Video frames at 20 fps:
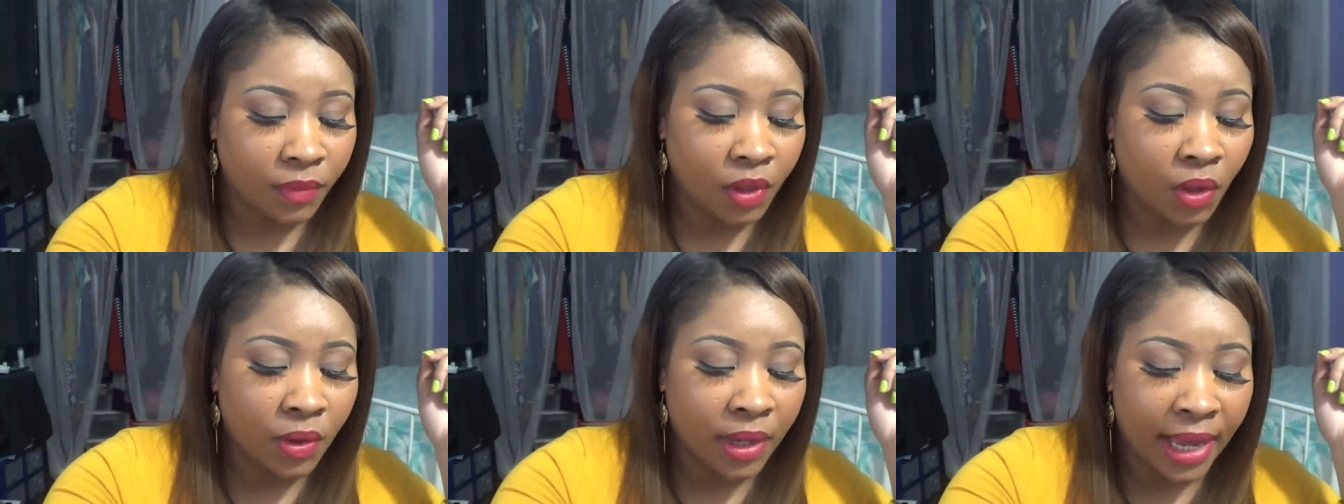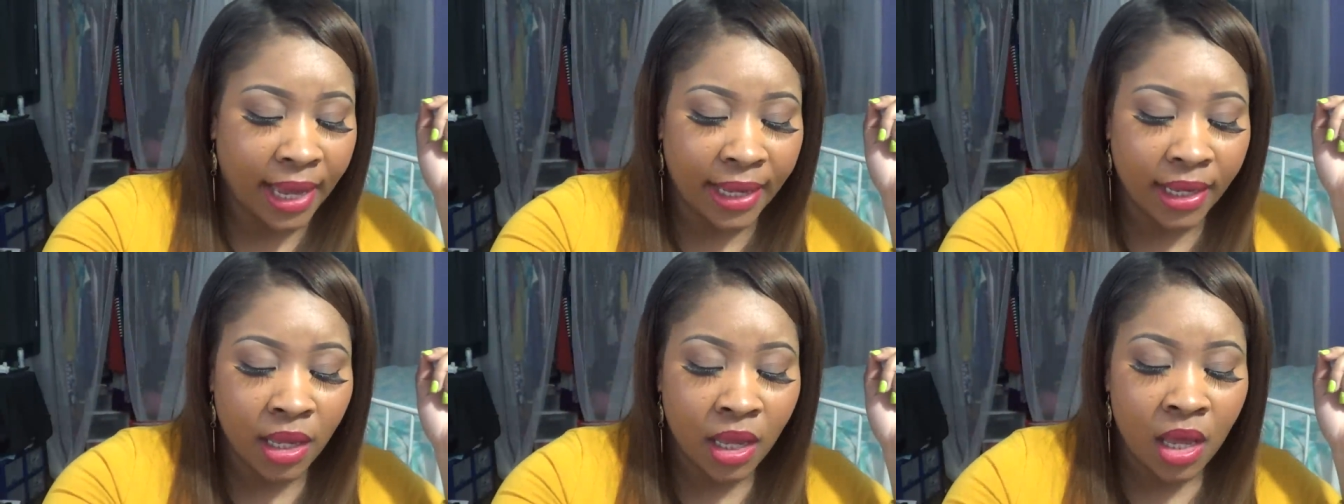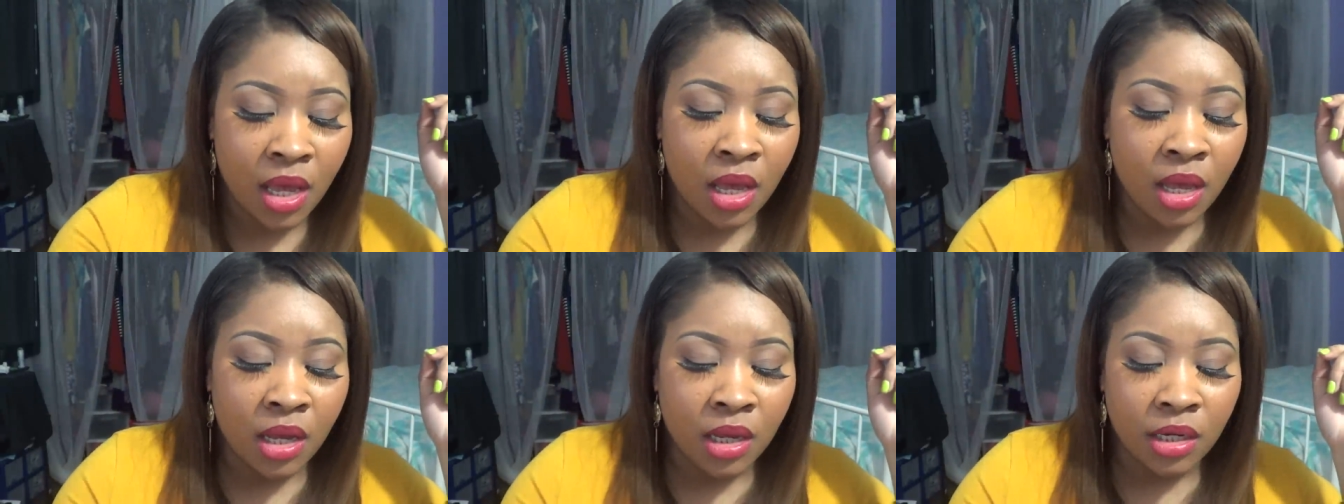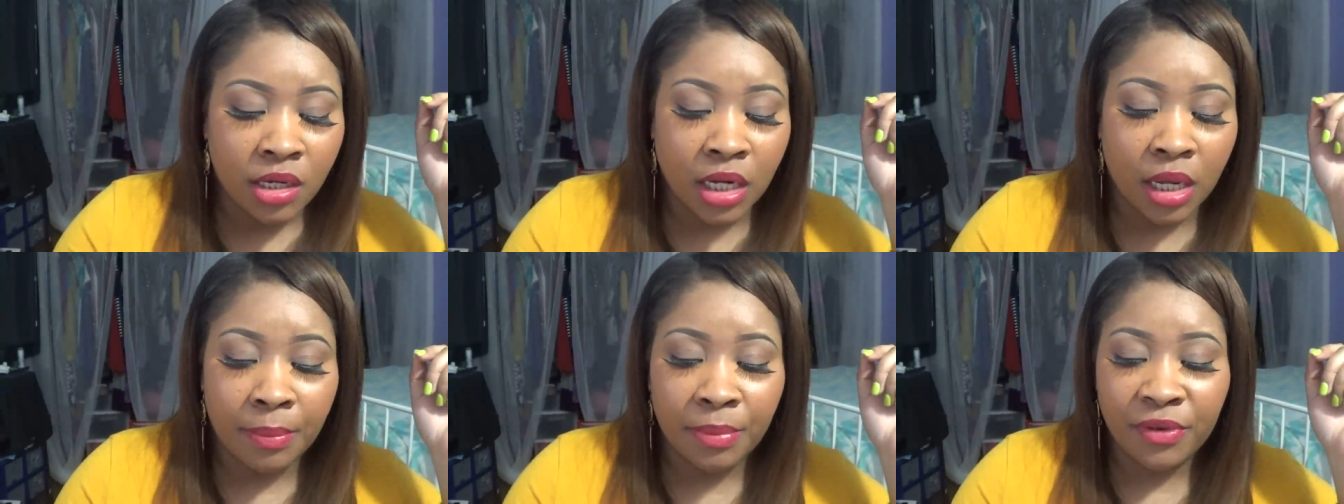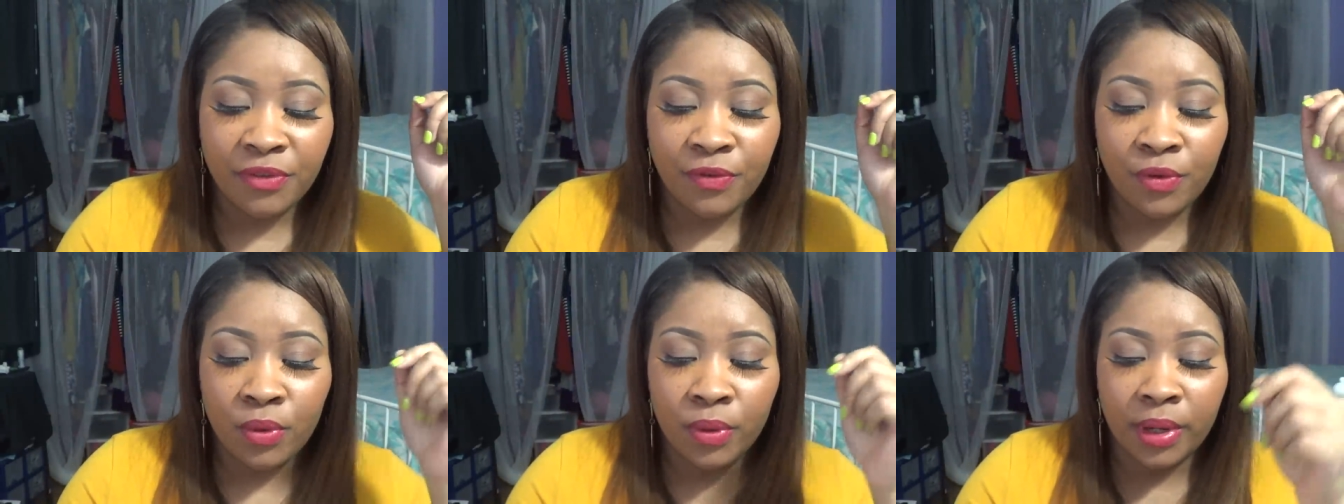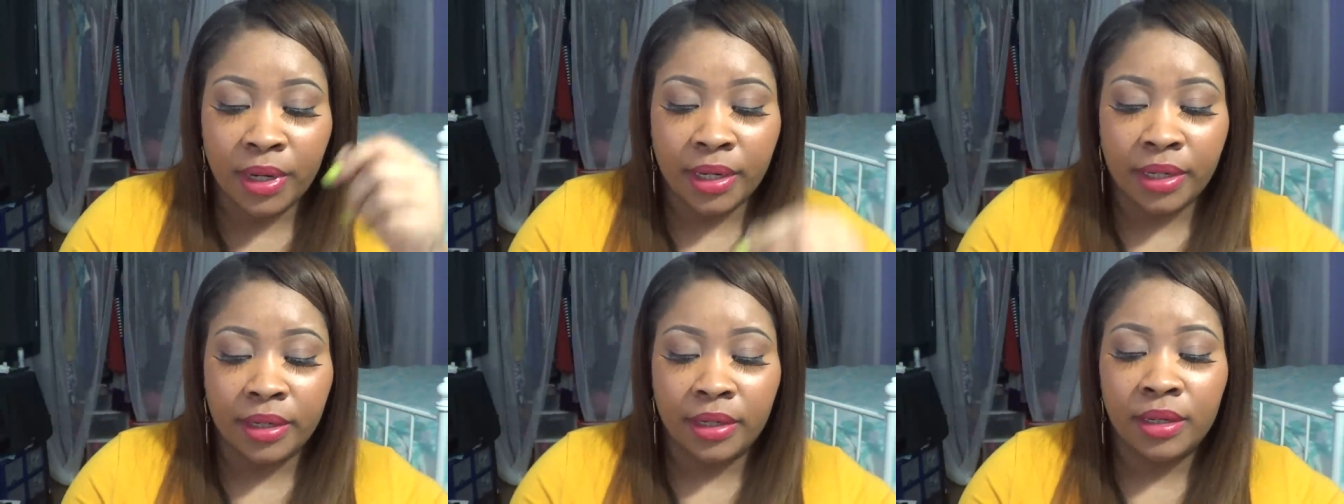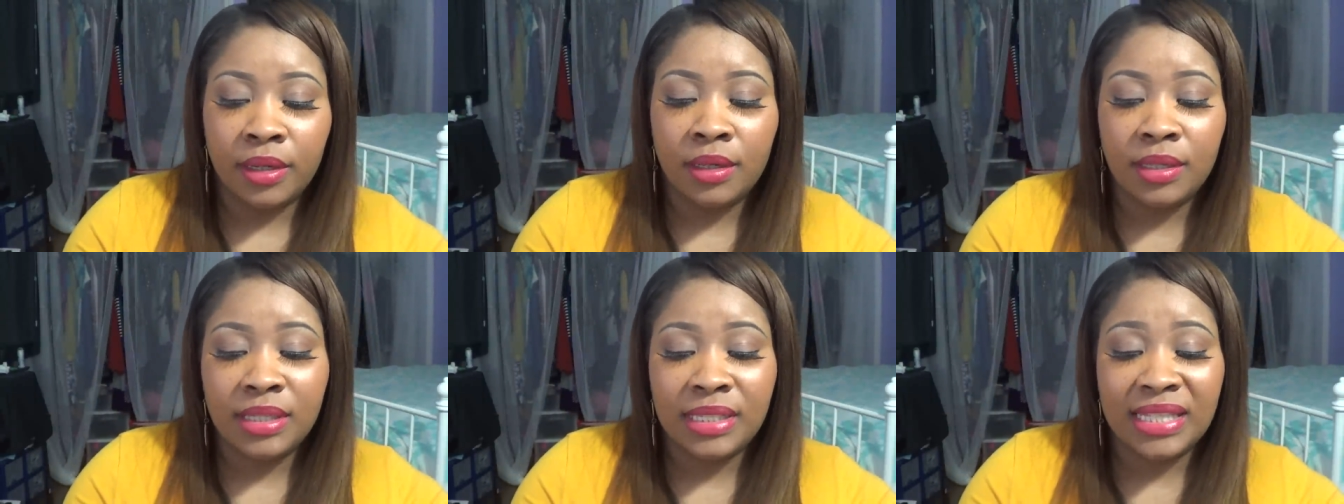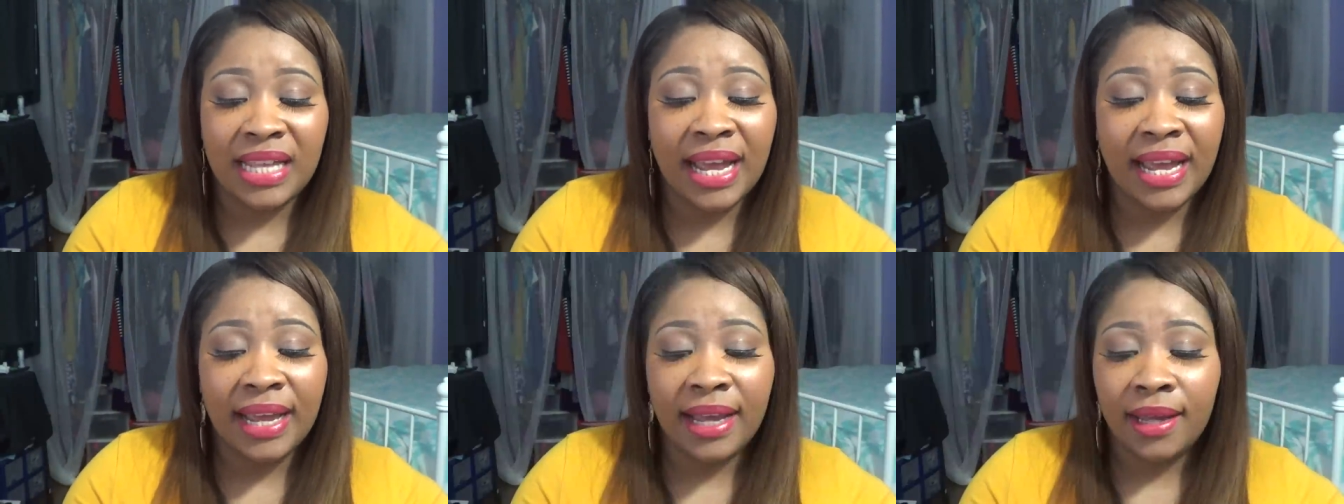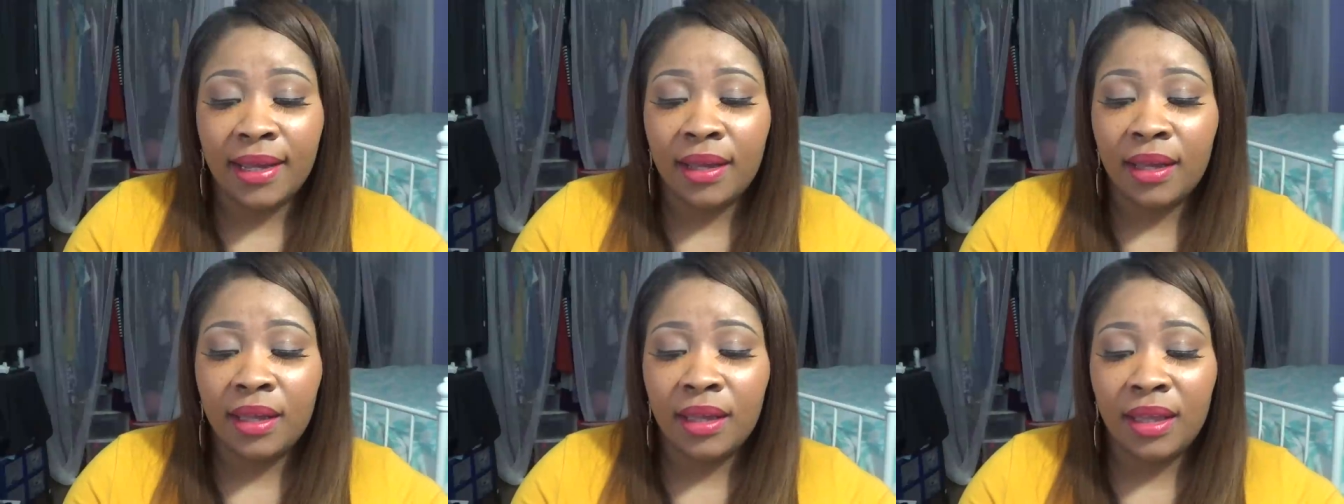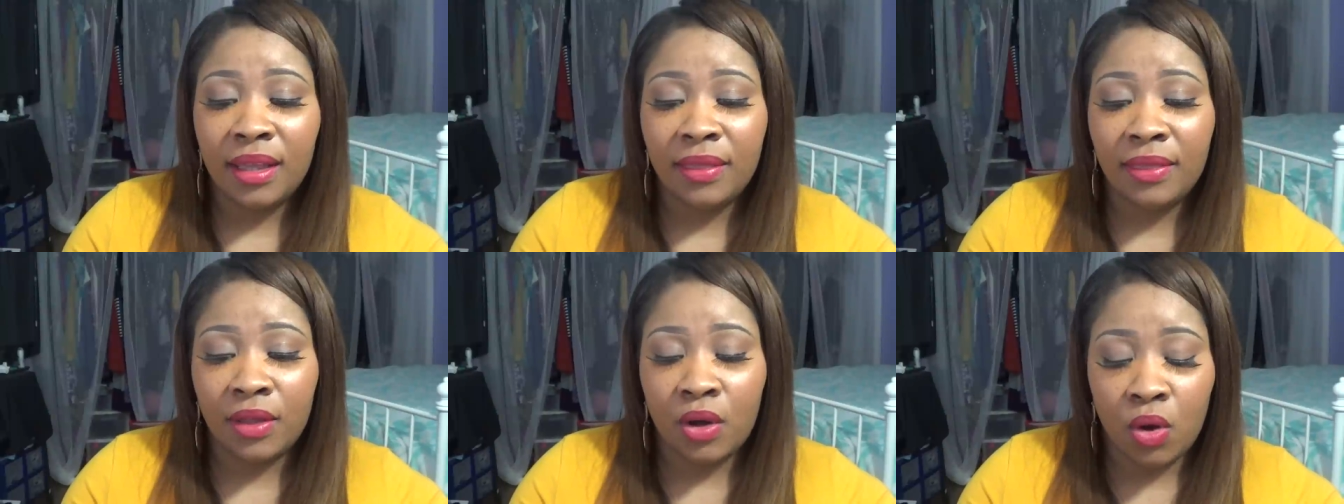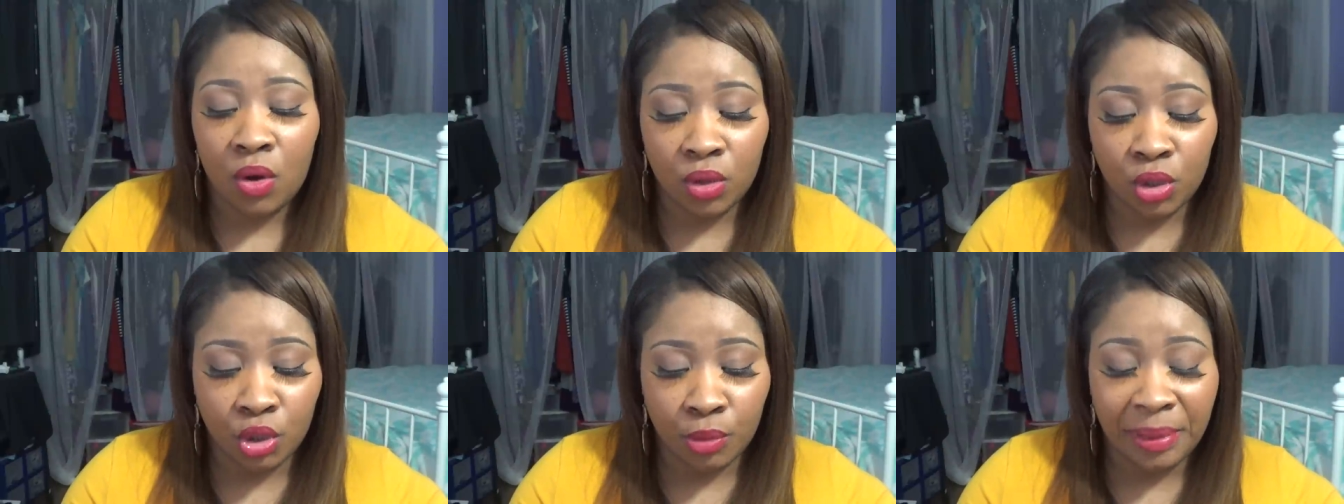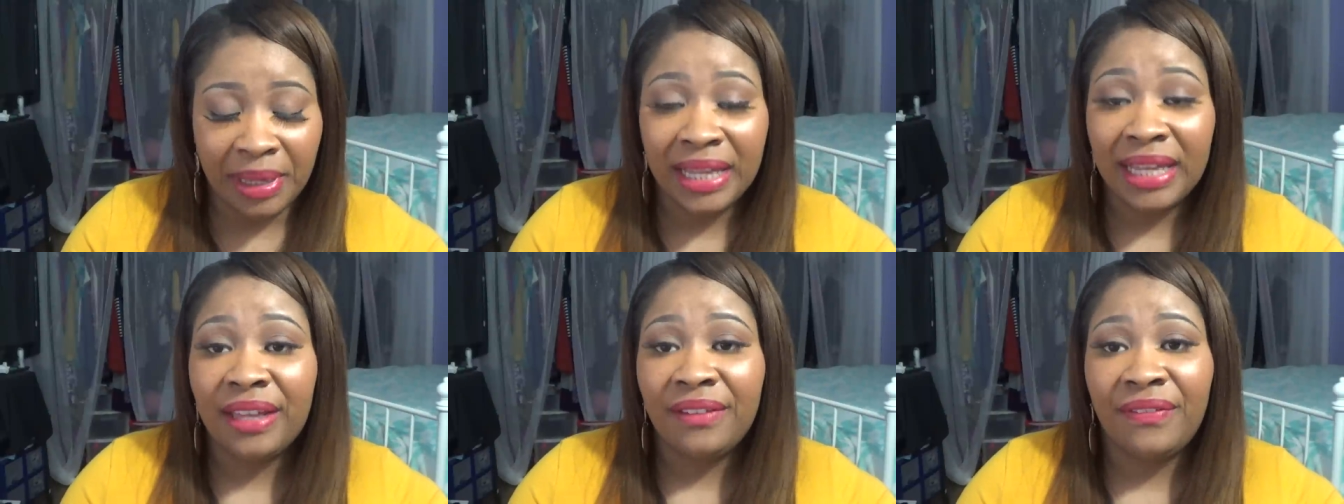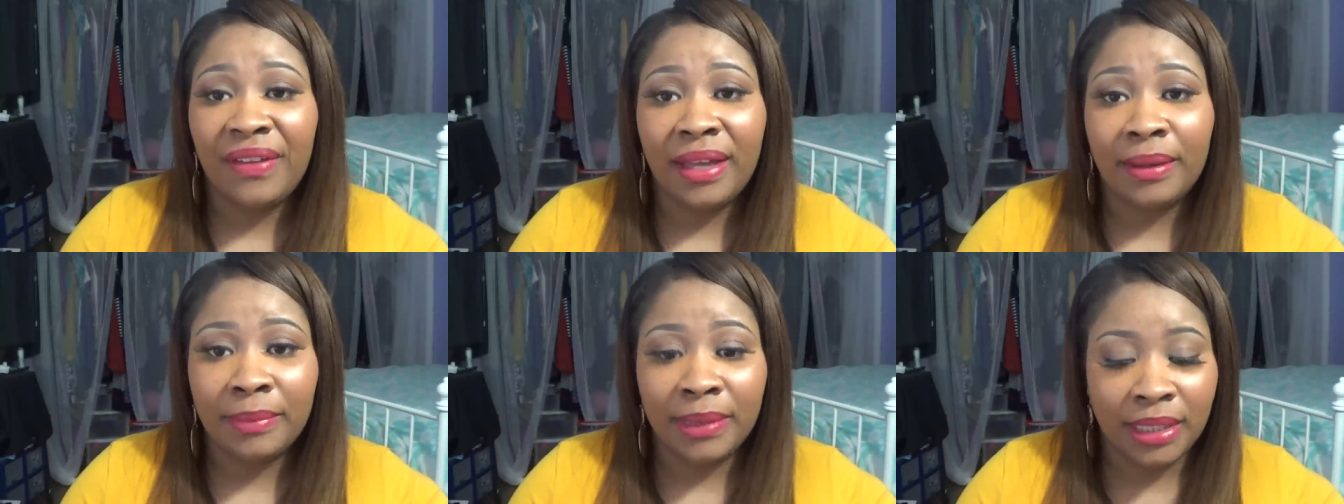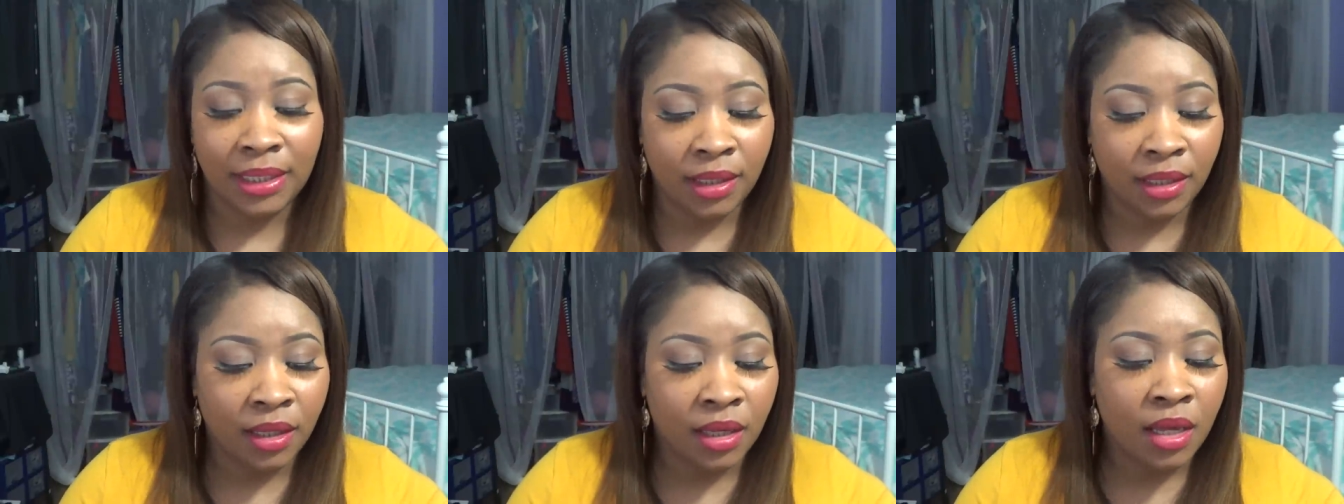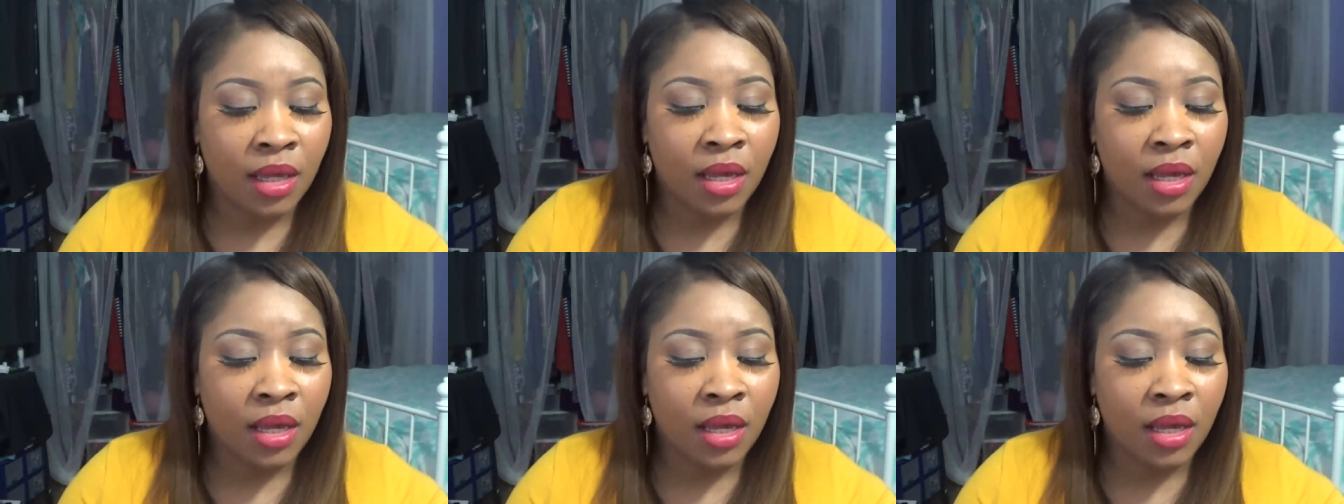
Okay, number 4, staying in the whole little Pinky family.